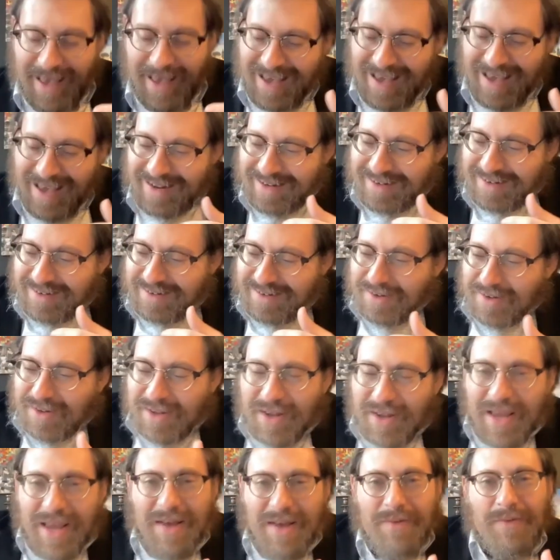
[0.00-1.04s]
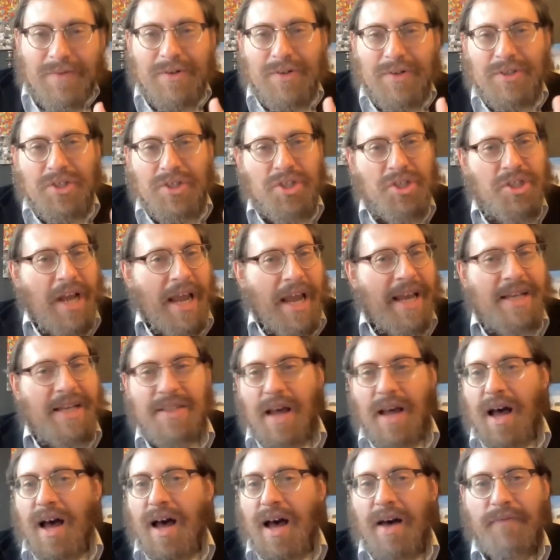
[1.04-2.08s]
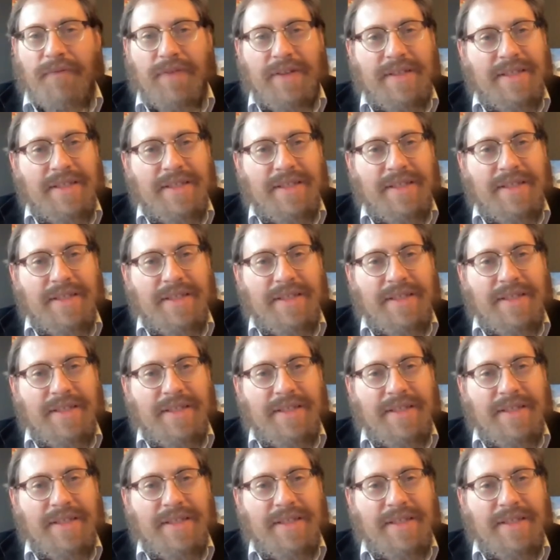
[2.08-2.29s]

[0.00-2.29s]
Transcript: and it it shakes off,